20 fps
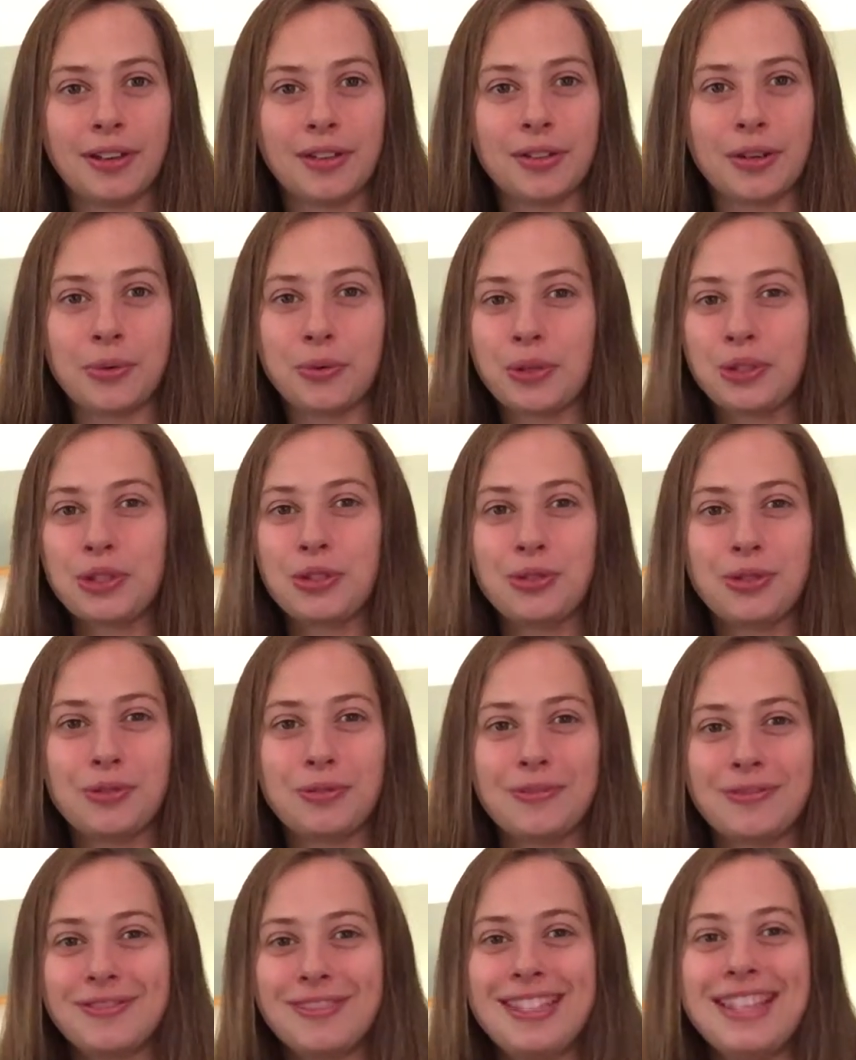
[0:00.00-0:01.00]
So I want you
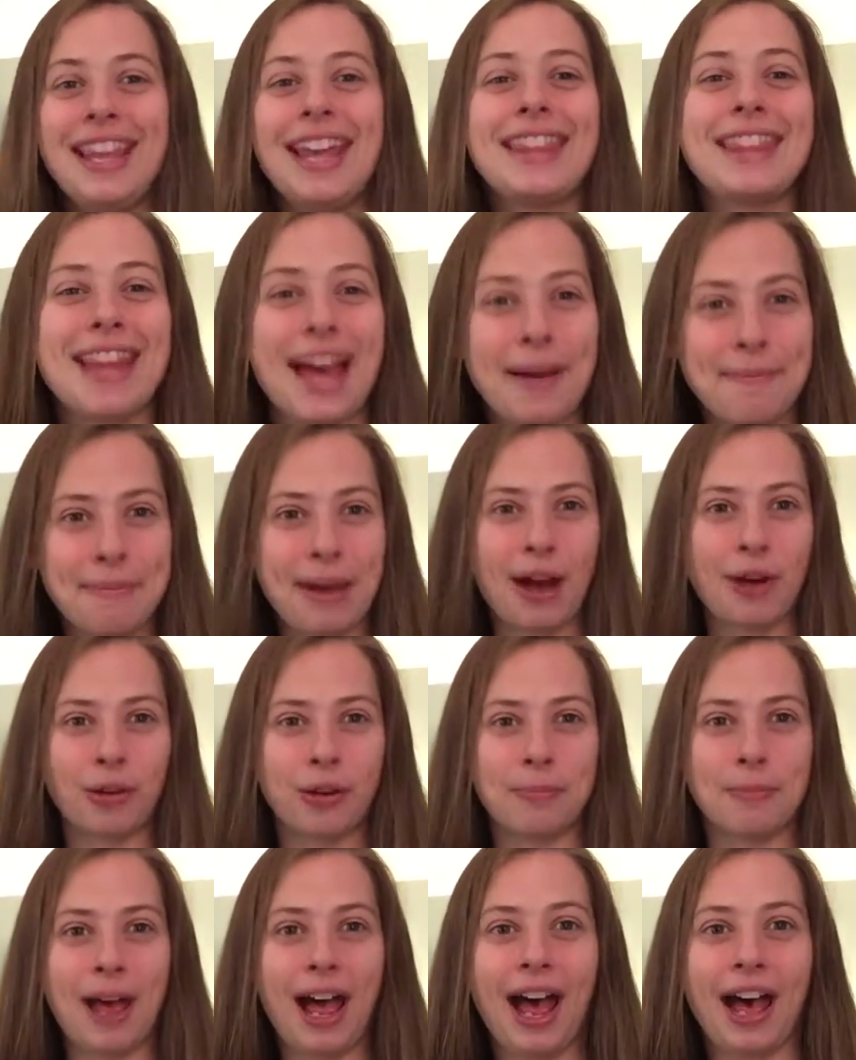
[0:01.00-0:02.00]
to get that
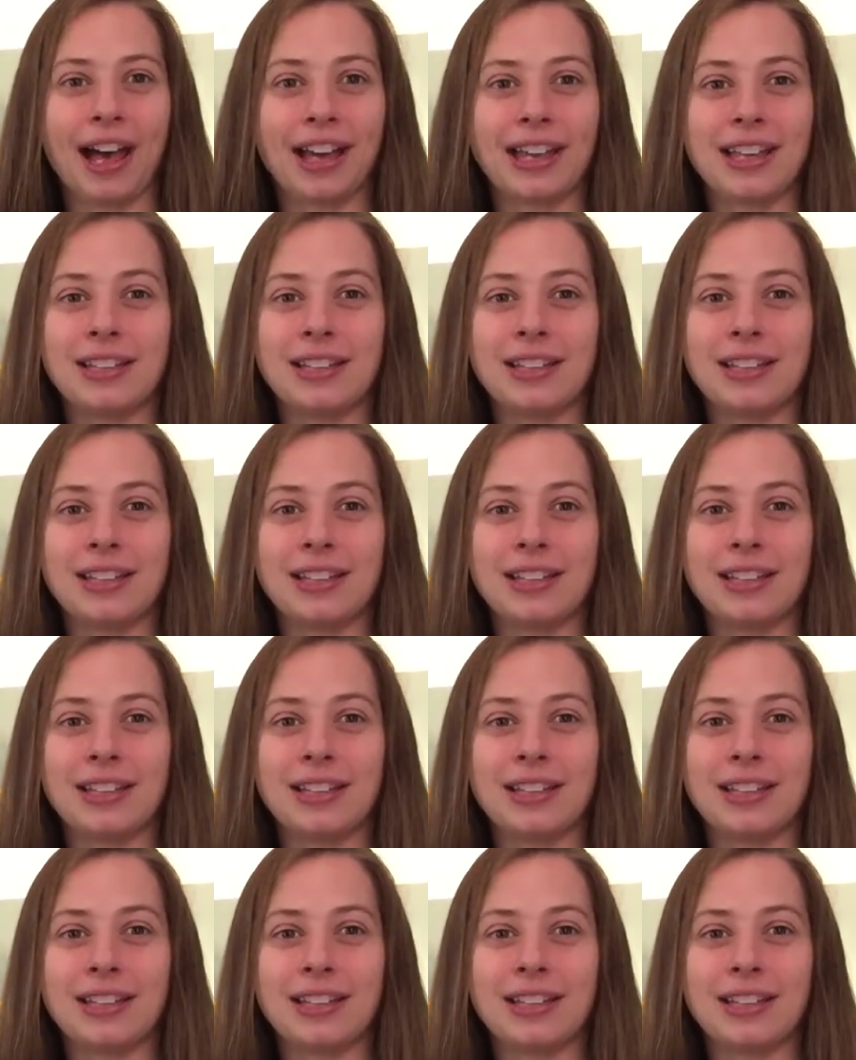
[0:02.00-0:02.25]
power back